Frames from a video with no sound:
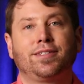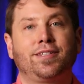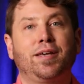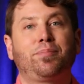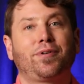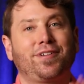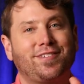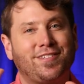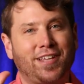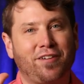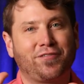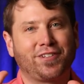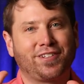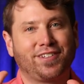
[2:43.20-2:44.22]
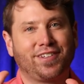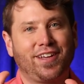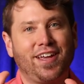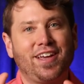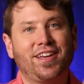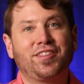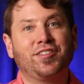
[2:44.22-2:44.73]
Tip 7.
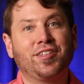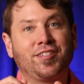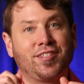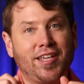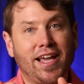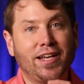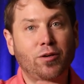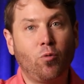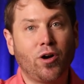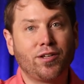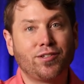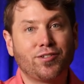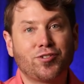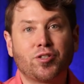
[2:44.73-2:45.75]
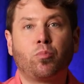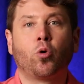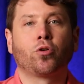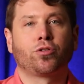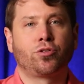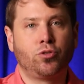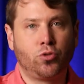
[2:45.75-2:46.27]
The C81
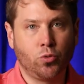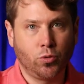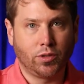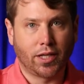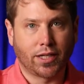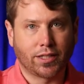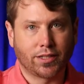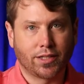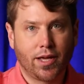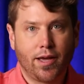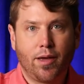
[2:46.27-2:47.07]
supports dual link,